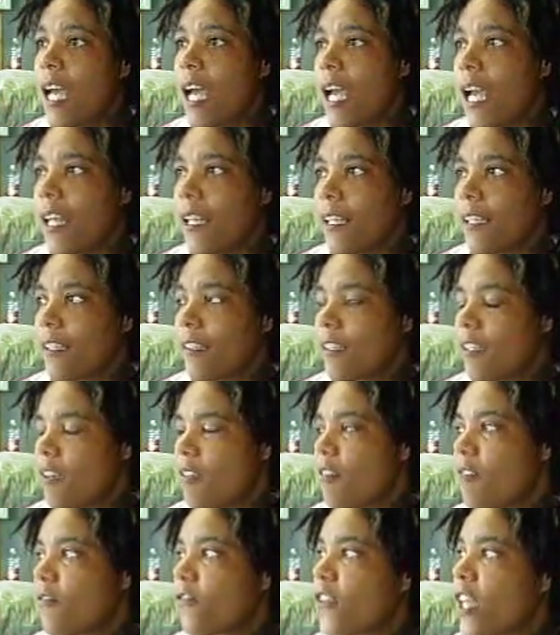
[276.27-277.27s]
and
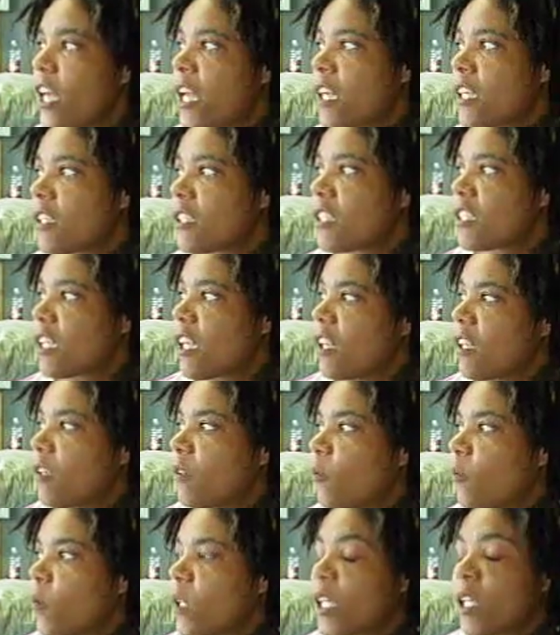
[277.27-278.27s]
things that
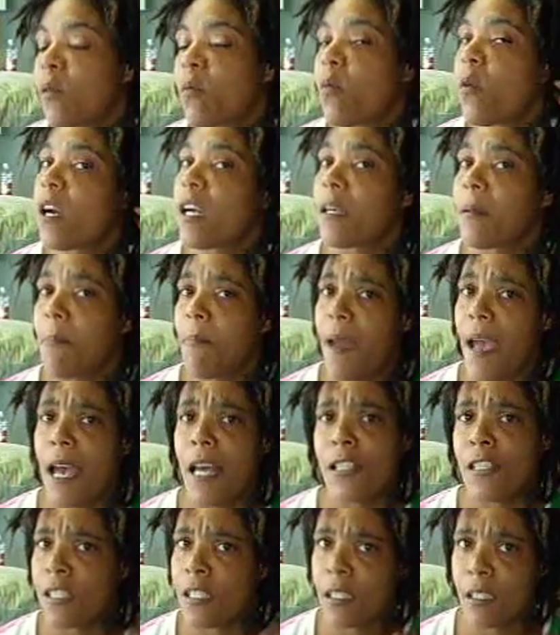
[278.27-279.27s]
we can work
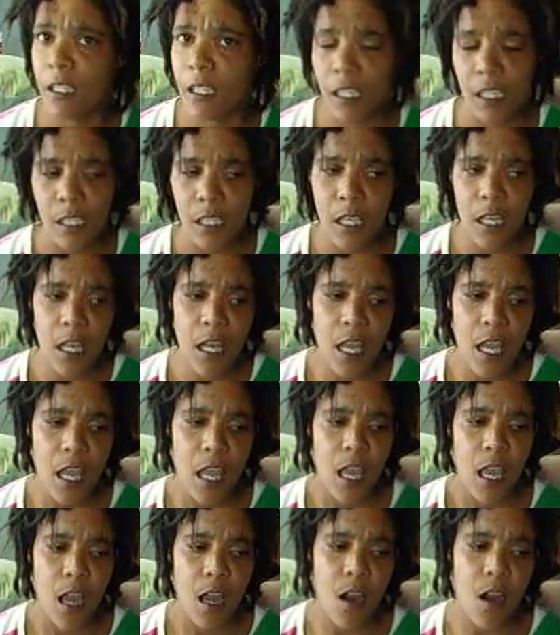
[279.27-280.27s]
magically,
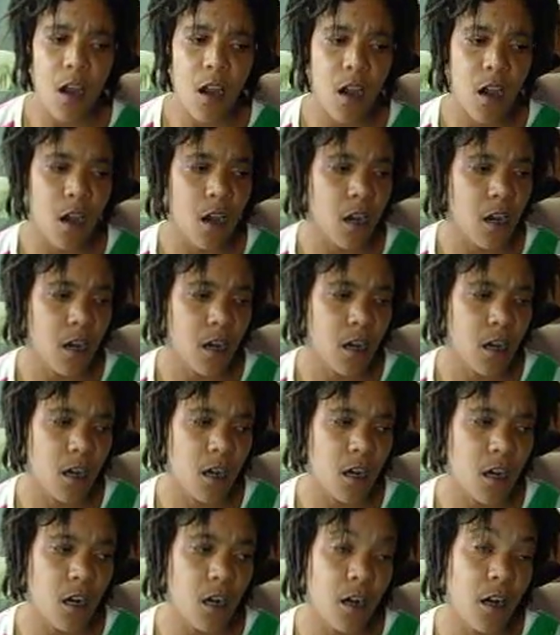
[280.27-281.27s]
or
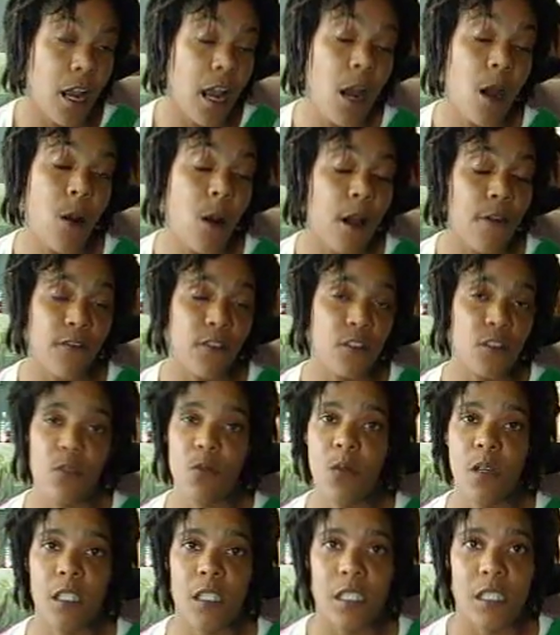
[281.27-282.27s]
however you
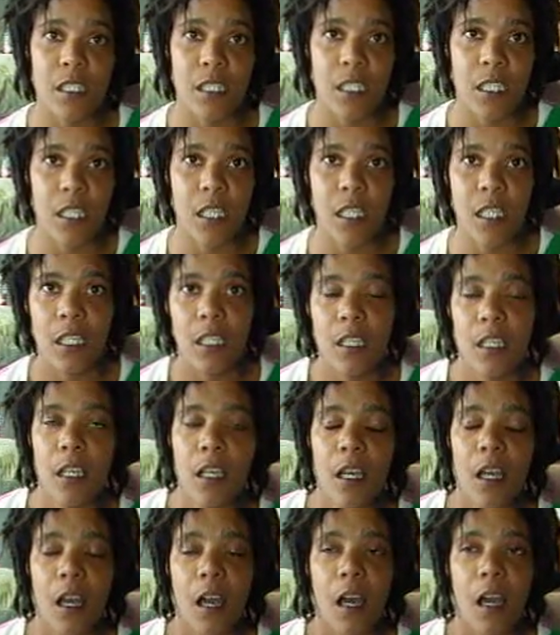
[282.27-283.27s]
want to see it,
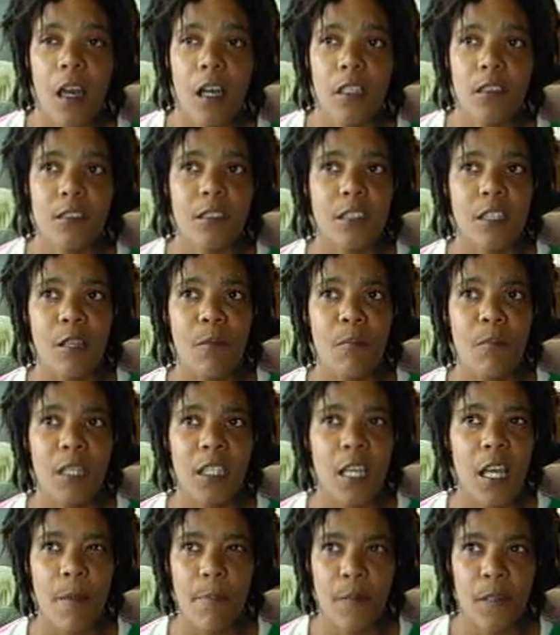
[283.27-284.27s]
to
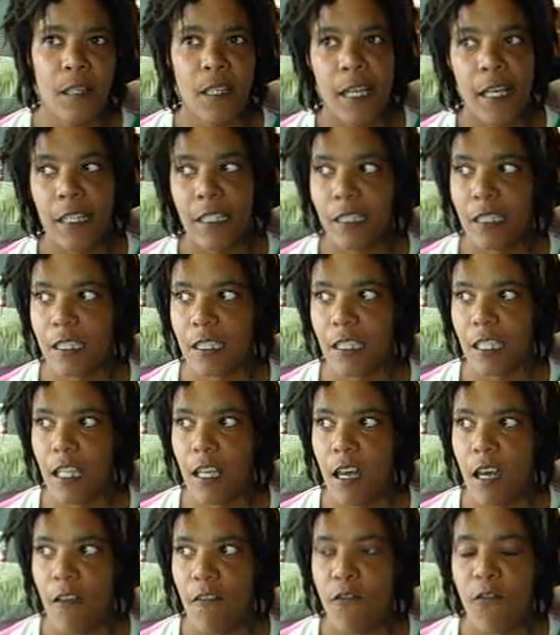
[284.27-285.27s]
manipulate
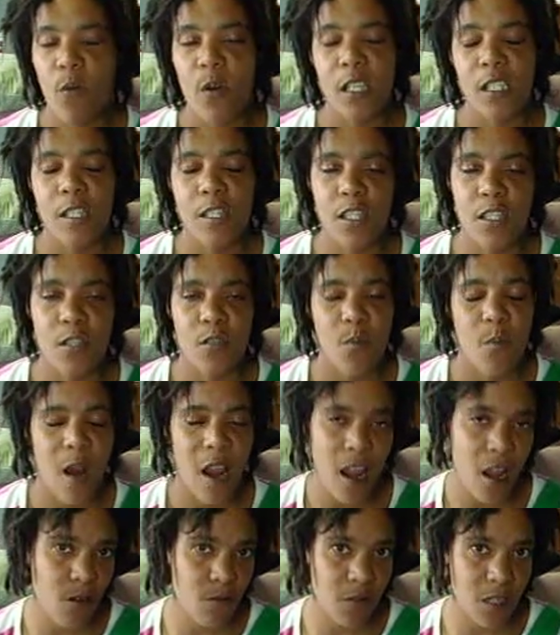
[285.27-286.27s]
the forces
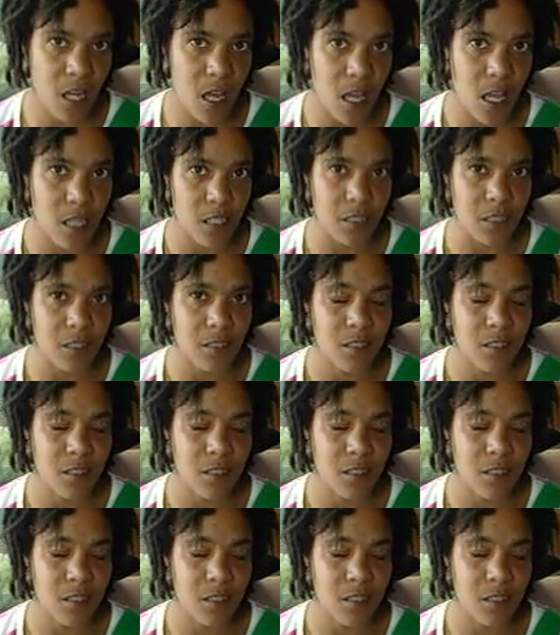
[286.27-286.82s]
around us.